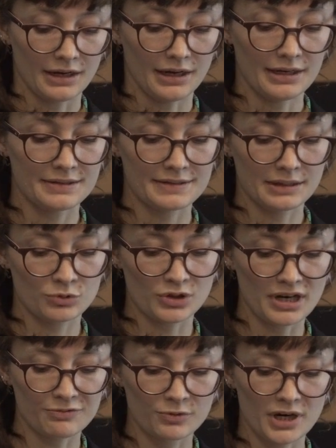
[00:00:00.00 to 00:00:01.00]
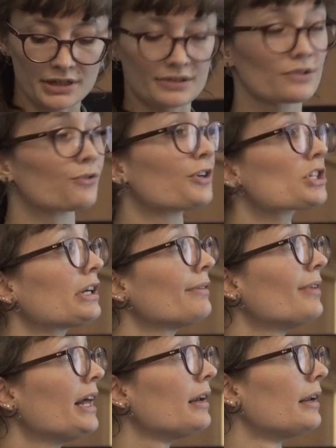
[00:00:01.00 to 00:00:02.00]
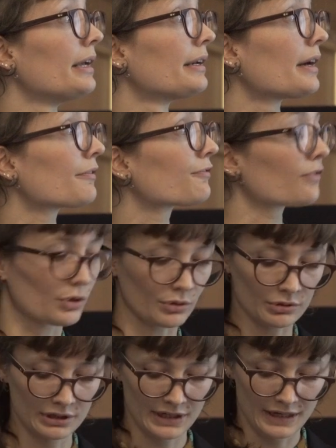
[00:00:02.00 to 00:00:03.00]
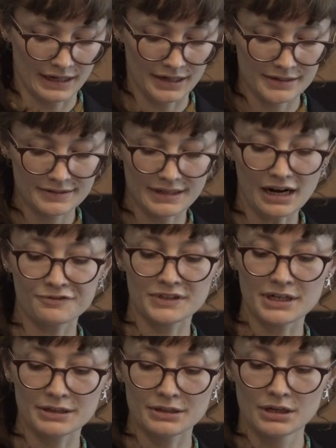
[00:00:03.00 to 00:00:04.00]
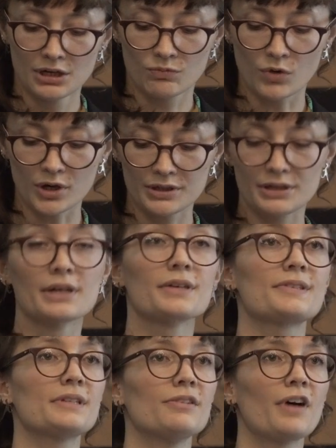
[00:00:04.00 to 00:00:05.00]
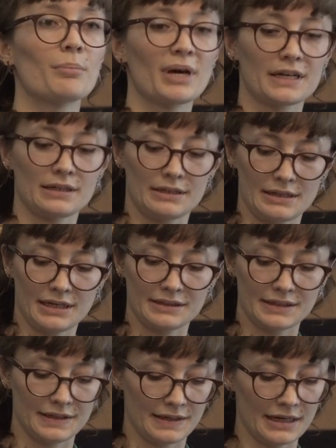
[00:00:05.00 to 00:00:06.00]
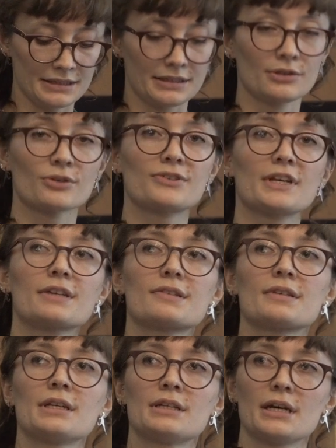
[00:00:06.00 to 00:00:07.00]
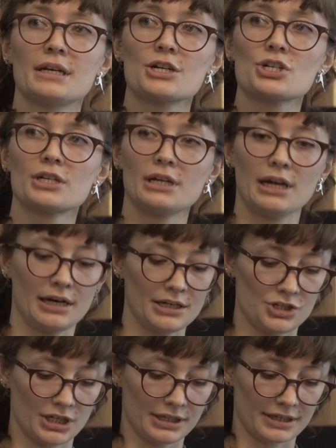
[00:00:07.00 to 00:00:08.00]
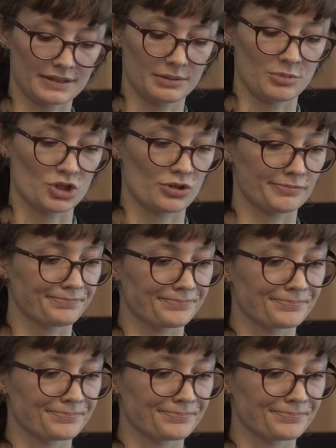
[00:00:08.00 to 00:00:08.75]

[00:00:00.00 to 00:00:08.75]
It seemed to have worked sufficiently well enough, though, as Kaftan won a silver medal at the 1906 International Hygiene Exhibition.